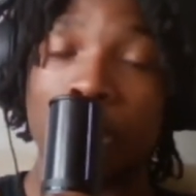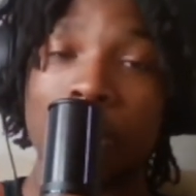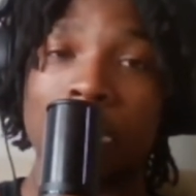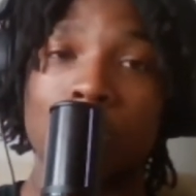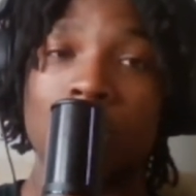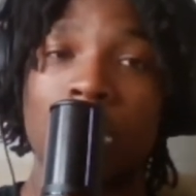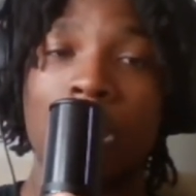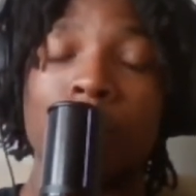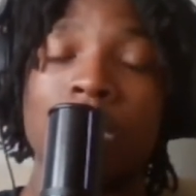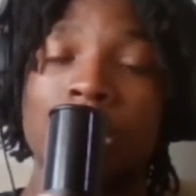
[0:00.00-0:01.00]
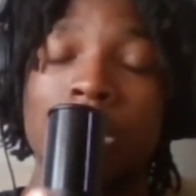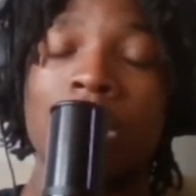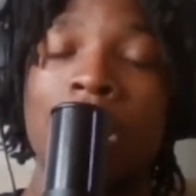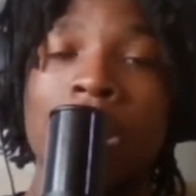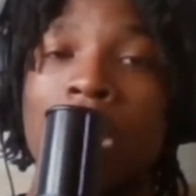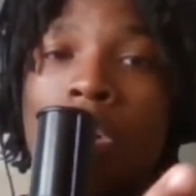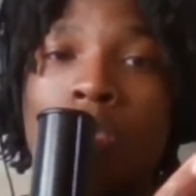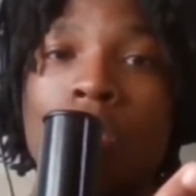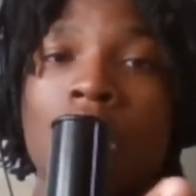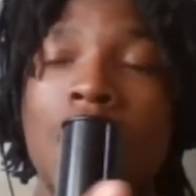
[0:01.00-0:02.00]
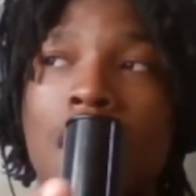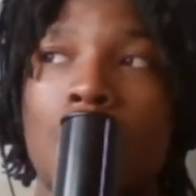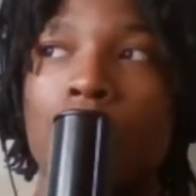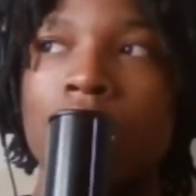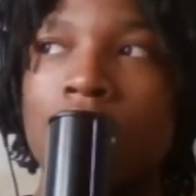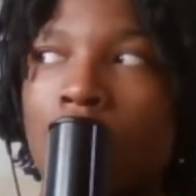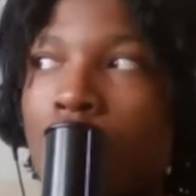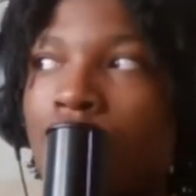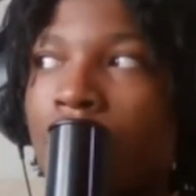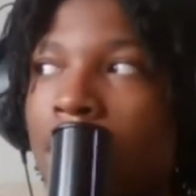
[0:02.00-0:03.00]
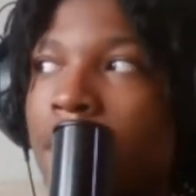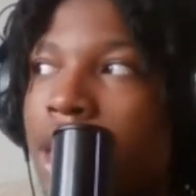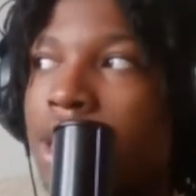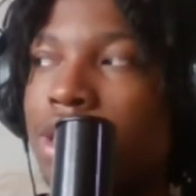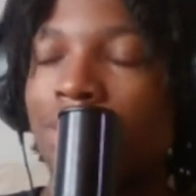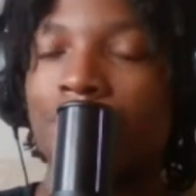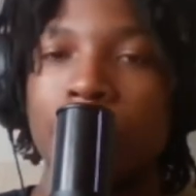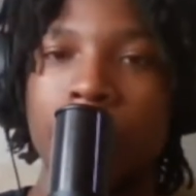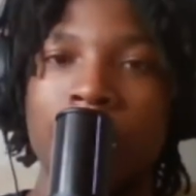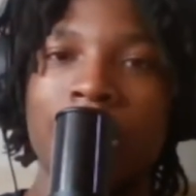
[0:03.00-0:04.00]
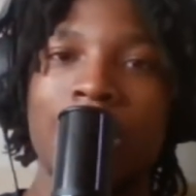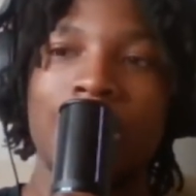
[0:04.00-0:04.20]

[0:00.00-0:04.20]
That's usually how much chicken I eat. I don't really overeat, you feel me?